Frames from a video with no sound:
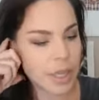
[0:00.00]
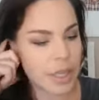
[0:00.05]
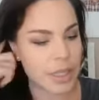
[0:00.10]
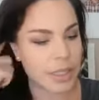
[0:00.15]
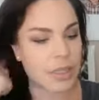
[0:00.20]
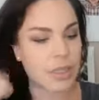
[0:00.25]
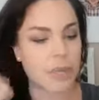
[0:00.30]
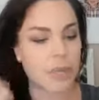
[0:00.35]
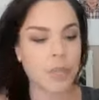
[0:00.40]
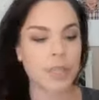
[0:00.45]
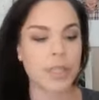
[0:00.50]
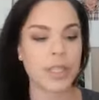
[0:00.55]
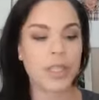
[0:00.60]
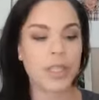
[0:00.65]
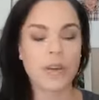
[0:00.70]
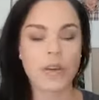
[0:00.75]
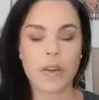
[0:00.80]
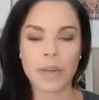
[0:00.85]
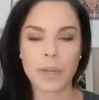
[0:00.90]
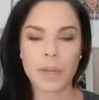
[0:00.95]
This is really
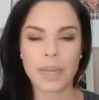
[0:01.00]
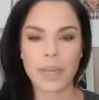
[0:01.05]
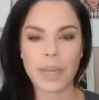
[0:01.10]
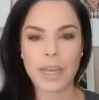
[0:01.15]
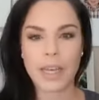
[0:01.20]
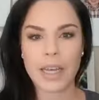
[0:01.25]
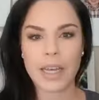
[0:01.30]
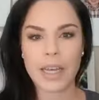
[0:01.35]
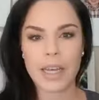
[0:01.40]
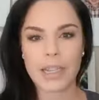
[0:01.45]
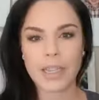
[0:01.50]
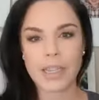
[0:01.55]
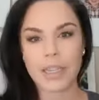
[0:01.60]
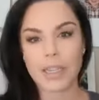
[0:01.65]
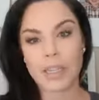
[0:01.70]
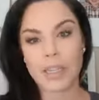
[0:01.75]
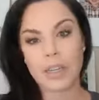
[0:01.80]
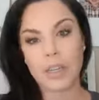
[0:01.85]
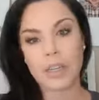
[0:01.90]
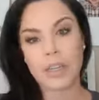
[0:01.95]
common at the
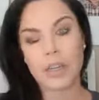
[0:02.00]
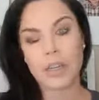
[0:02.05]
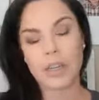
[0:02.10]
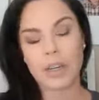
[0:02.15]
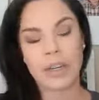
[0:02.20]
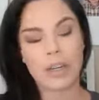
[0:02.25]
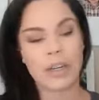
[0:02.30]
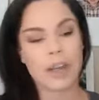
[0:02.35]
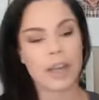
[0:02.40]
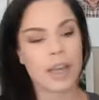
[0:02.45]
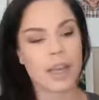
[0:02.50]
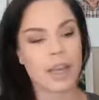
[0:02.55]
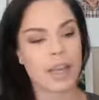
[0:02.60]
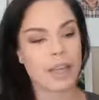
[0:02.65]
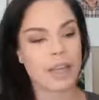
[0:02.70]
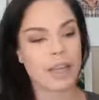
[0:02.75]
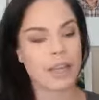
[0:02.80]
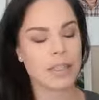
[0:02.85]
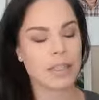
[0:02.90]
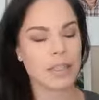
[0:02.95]
end of the year
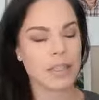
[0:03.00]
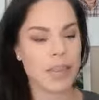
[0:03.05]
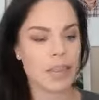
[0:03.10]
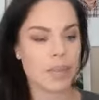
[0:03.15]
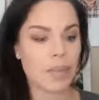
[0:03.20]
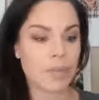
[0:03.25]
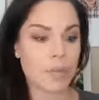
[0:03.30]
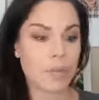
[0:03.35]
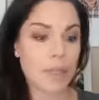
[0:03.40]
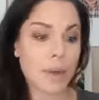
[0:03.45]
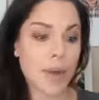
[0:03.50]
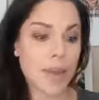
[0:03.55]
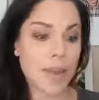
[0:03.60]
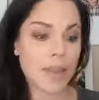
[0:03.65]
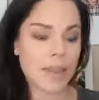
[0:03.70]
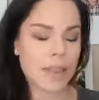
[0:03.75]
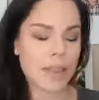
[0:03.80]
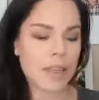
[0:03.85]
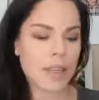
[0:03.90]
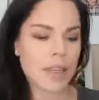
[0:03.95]
and end of the
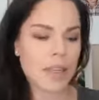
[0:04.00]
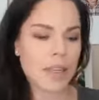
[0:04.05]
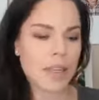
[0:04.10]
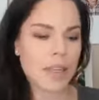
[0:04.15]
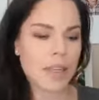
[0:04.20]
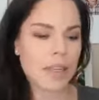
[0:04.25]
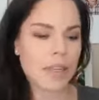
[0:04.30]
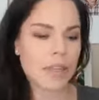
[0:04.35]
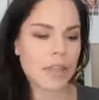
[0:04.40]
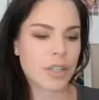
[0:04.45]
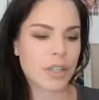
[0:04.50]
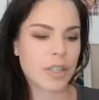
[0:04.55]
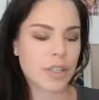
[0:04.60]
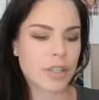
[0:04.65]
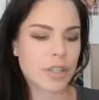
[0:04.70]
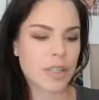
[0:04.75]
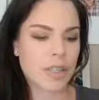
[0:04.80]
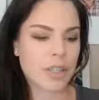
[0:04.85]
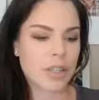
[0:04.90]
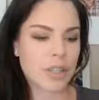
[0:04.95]
month. You're going to
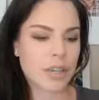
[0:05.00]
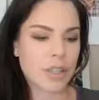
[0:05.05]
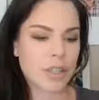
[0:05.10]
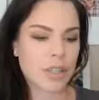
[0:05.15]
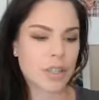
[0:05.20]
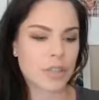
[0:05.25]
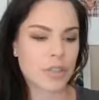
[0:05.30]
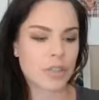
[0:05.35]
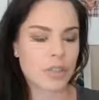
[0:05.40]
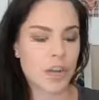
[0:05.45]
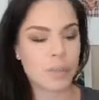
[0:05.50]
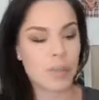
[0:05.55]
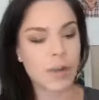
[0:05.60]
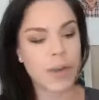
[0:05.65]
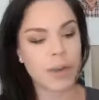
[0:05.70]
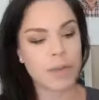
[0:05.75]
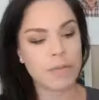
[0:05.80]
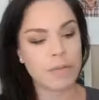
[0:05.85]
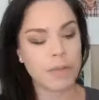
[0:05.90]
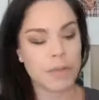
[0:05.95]
see a lot of things drop
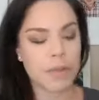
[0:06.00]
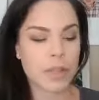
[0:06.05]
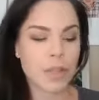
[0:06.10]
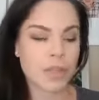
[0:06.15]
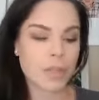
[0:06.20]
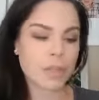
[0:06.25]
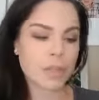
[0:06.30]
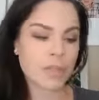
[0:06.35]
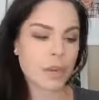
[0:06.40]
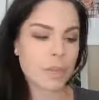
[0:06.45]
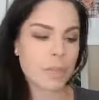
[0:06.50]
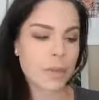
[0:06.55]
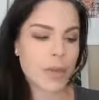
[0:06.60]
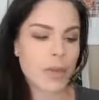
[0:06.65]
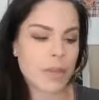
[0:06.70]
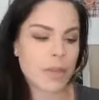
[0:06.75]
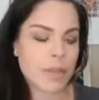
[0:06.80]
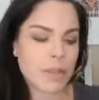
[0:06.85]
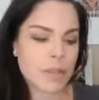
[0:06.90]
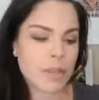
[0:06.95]
off, new things drop
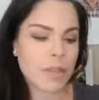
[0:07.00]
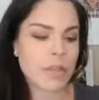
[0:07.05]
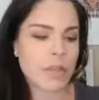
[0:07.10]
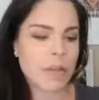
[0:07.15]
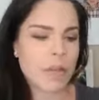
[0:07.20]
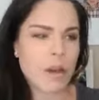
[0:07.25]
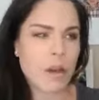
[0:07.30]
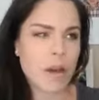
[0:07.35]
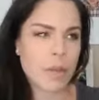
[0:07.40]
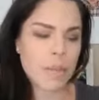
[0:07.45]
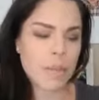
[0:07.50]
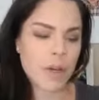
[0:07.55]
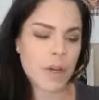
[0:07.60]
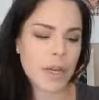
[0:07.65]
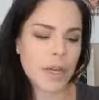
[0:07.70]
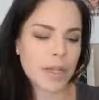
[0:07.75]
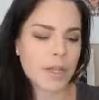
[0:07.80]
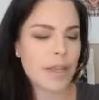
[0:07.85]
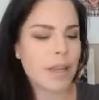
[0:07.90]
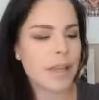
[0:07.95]
on, hop
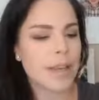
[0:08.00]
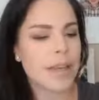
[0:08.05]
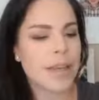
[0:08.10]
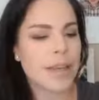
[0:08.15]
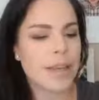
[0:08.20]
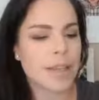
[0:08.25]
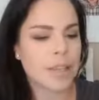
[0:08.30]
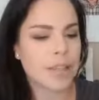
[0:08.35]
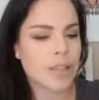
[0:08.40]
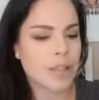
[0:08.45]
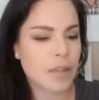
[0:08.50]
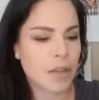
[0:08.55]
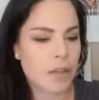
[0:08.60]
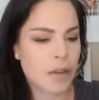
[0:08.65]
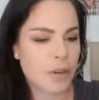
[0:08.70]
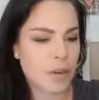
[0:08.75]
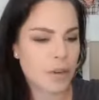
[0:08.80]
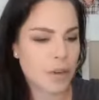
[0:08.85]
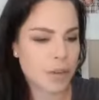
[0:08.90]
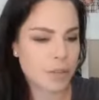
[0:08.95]
on.
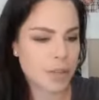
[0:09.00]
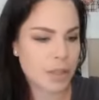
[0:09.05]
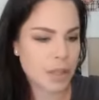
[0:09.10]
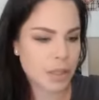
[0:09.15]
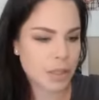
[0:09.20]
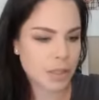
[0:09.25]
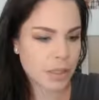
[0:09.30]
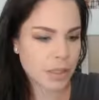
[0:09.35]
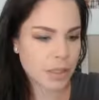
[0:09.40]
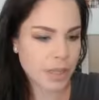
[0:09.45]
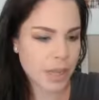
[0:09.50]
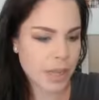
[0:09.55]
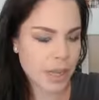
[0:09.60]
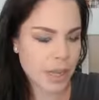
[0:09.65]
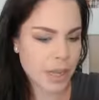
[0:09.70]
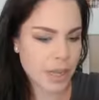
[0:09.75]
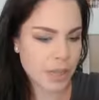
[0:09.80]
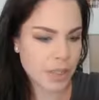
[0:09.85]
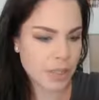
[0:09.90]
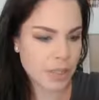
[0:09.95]
So I'm just going to look
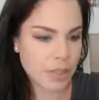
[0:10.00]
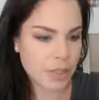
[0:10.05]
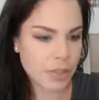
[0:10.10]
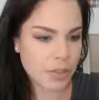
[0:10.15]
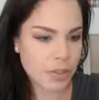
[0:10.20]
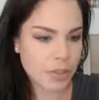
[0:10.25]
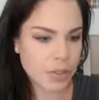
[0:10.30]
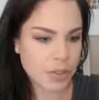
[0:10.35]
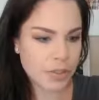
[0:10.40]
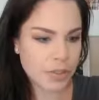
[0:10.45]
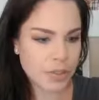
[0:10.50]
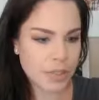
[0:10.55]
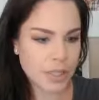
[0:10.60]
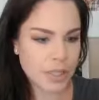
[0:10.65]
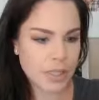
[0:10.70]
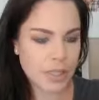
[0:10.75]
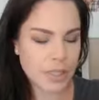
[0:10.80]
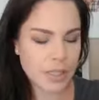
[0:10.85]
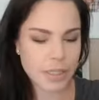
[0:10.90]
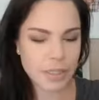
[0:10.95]
at new
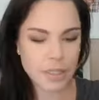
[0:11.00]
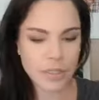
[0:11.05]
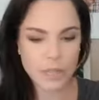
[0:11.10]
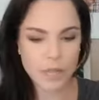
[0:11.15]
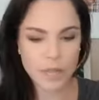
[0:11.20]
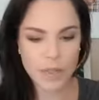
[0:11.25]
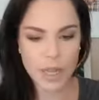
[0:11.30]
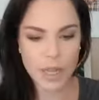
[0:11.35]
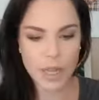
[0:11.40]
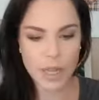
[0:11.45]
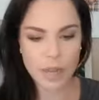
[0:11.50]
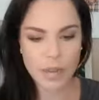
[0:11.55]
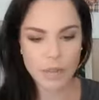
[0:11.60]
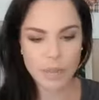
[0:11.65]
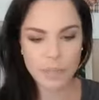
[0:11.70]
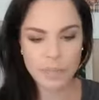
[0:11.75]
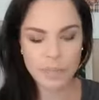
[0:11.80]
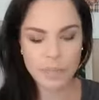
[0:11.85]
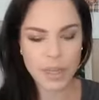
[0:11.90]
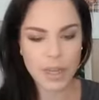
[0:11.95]
listings for
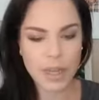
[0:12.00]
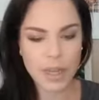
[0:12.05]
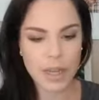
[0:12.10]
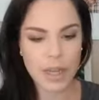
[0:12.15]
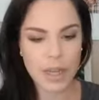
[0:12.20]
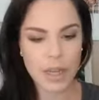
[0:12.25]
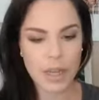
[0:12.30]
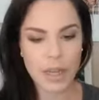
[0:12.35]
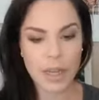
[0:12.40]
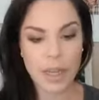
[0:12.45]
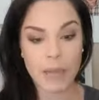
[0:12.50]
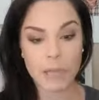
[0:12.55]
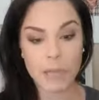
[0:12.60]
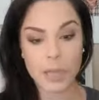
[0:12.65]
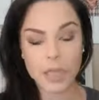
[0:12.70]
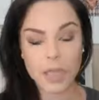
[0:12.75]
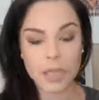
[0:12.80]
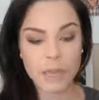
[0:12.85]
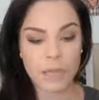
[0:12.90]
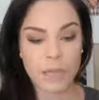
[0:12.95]
now. I am
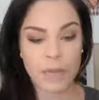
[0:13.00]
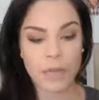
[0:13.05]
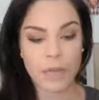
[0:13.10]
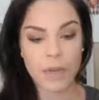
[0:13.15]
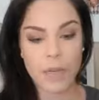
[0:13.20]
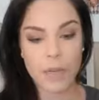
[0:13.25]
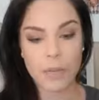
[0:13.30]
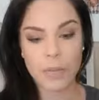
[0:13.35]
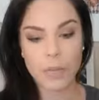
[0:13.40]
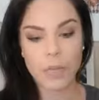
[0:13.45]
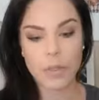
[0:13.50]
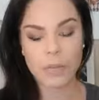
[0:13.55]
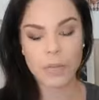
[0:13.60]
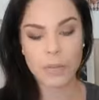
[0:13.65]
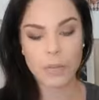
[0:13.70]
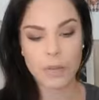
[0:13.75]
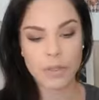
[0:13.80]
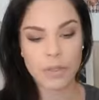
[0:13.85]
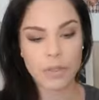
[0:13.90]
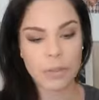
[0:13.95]
looking for a couple of
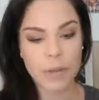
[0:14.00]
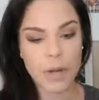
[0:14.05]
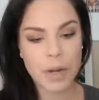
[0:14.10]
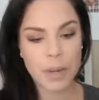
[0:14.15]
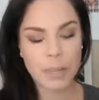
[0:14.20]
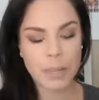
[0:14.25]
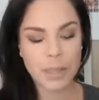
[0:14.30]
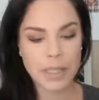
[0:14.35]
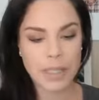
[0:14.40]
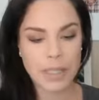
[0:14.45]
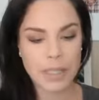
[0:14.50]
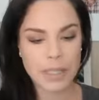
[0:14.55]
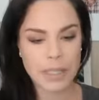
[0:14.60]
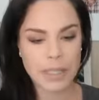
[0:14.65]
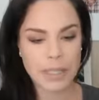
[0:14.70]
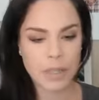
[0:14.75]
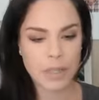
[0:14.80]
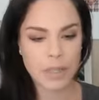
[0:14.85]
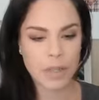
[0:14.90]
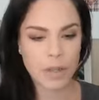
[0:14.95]
horse properties
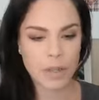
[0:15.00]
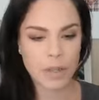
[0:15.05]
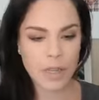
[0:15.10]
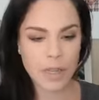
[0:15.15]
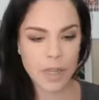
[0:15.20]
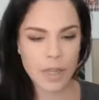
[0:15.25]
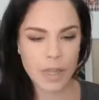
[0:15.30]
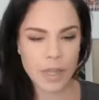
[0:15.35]
still.